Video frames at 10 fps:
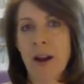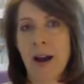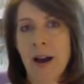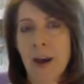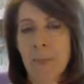
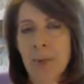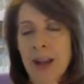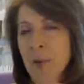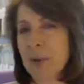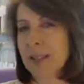but I
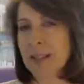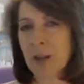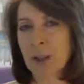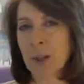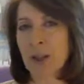don't
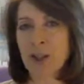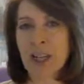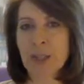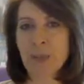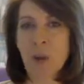necessarily want to
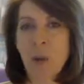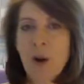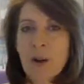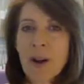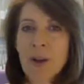change my
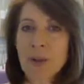wall color.